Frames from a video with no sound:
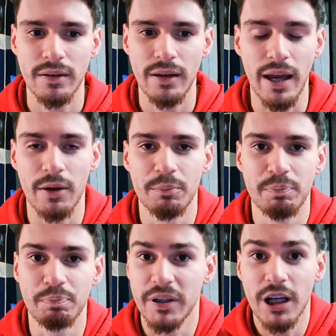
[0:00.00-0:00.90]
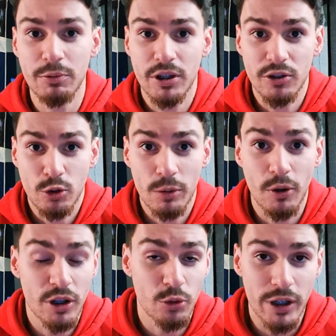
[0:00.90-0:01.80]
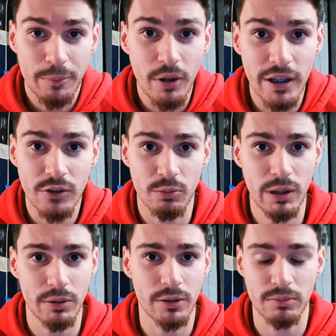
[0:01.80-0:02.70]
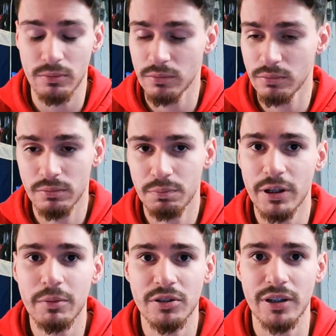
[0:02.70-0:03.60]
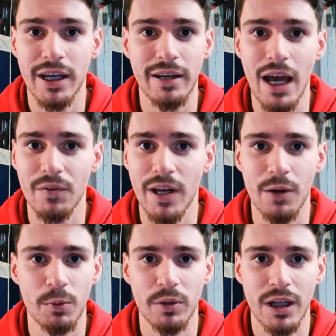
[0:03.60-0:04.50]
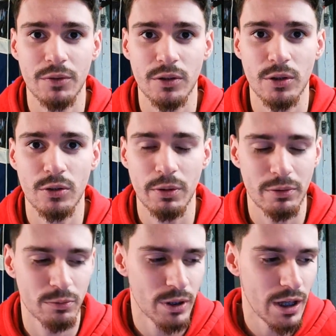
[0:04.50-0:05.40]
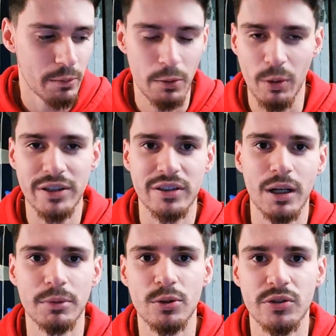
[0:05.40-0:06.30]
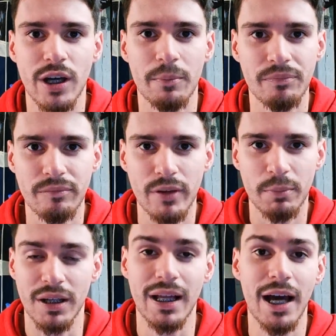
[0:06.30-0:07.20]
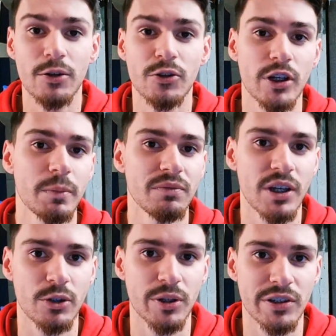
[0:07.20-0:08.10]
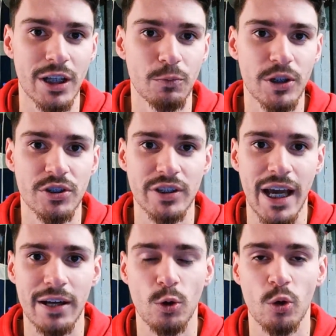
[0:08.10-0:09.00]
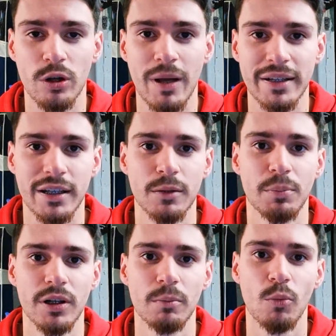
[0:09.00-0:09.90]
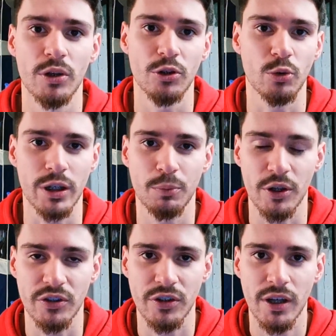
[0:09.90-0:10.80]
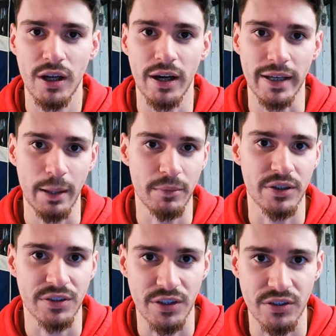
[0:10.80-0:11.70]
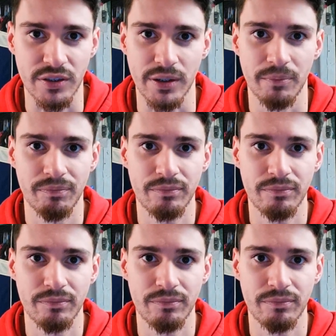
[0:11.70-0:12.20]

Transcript: And because we couldn't score more than 20 points, we were pretty much like half and half. We would never lose. We would win some, lose some. But a lot of those could have been victories if we just had a quarterback that could put up more than 20 points a game consistently.